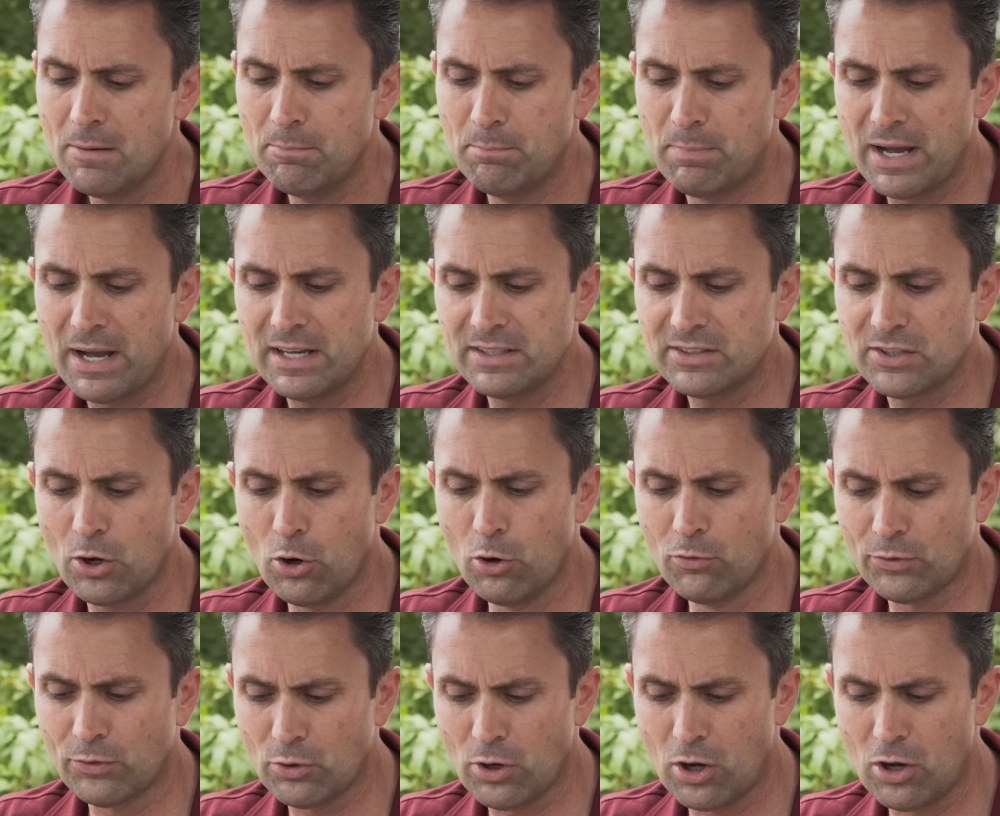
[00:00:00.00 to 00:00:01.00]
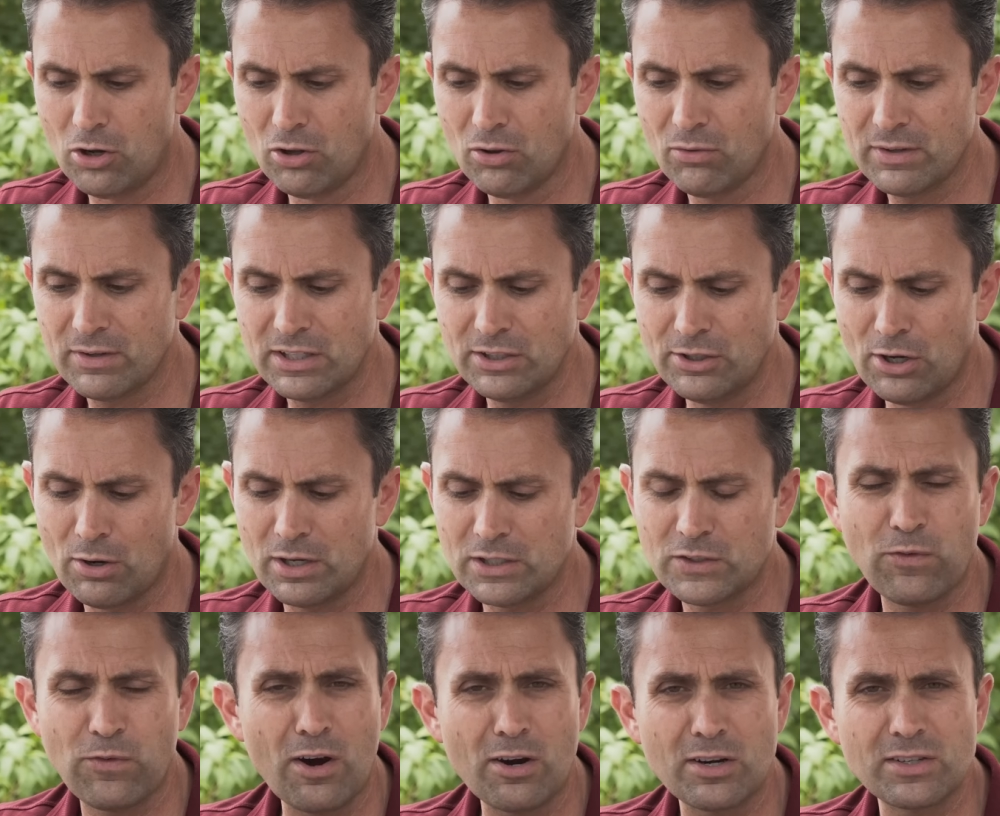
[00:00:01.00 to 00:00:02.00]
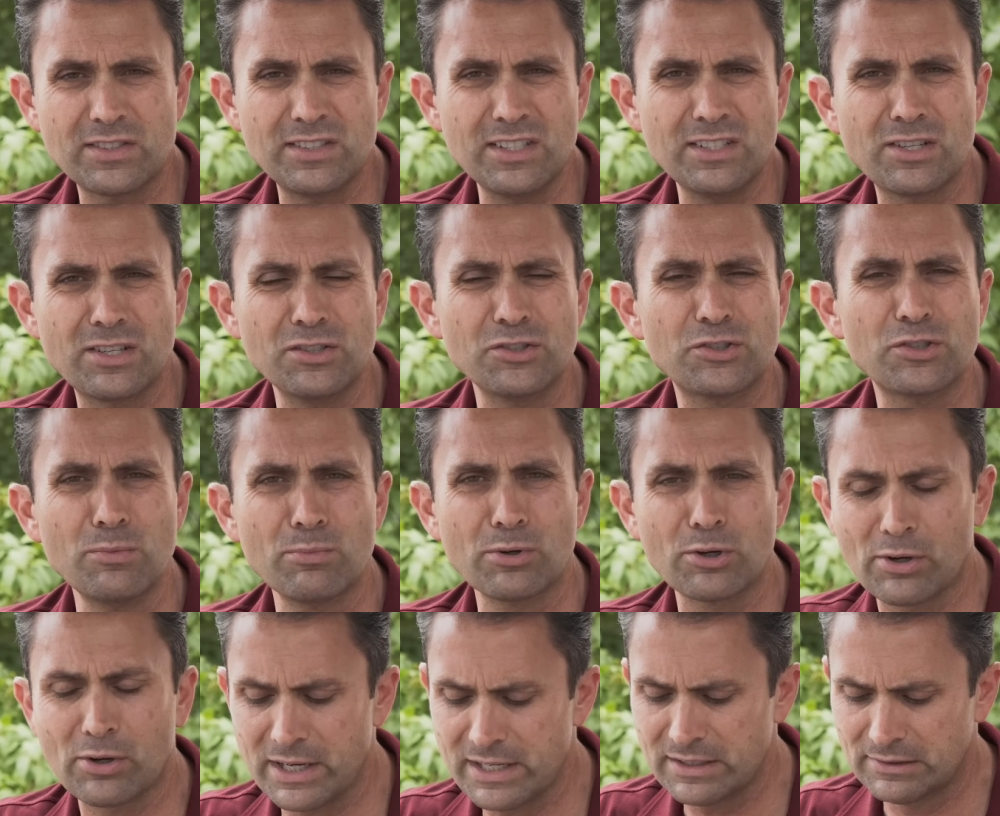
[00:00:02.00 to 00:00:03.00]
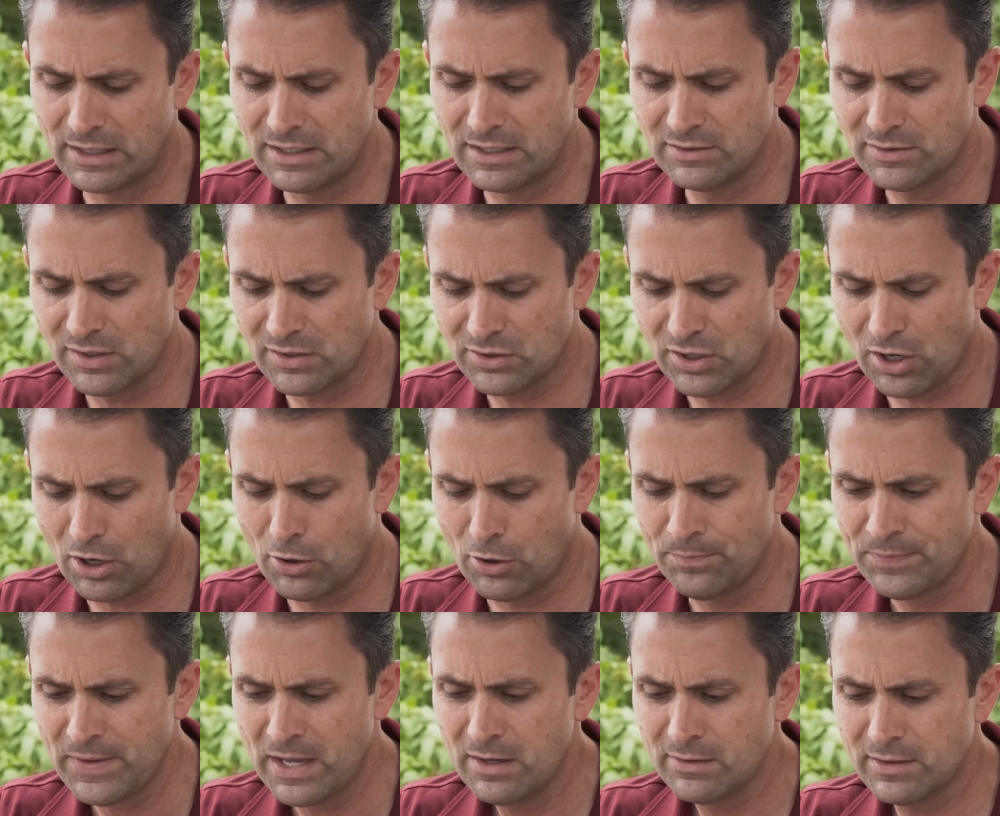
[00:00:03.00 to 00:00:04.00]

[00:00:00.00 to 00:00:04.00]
But overall, you know, as far as these consumer grade lenses go,